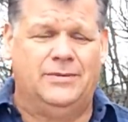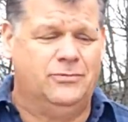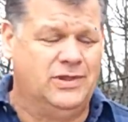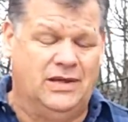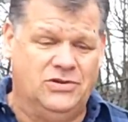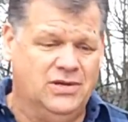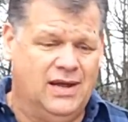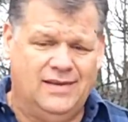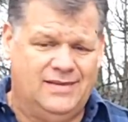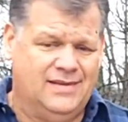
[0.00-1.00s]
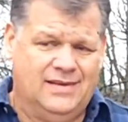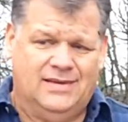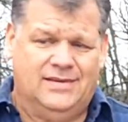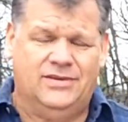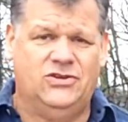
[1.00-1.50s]
Without you guys,
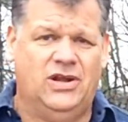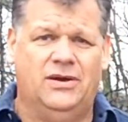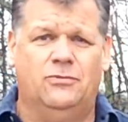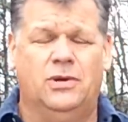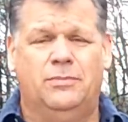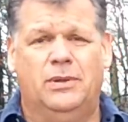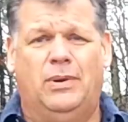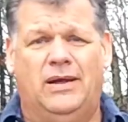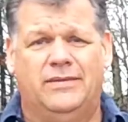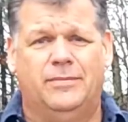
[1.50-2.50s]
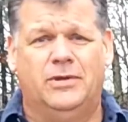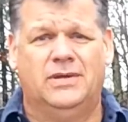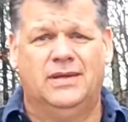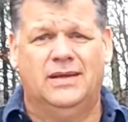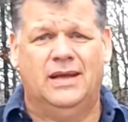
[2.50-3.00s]
this channel wouldn't be possible,
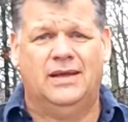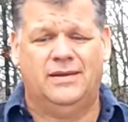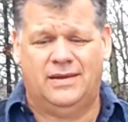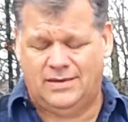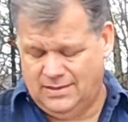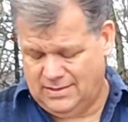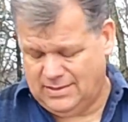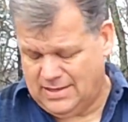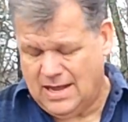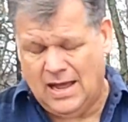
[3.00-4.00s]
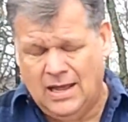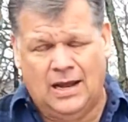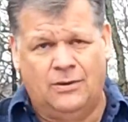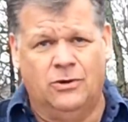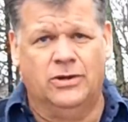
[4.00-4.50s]
and
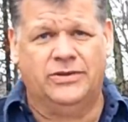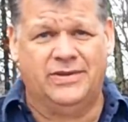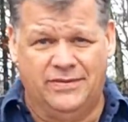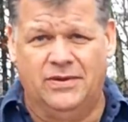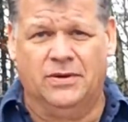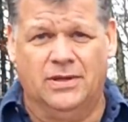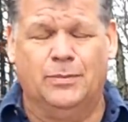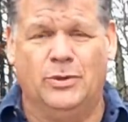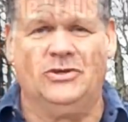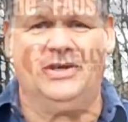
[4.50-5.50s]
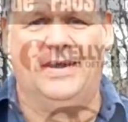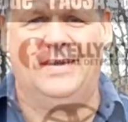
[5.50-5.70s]
I really sincerely appreciate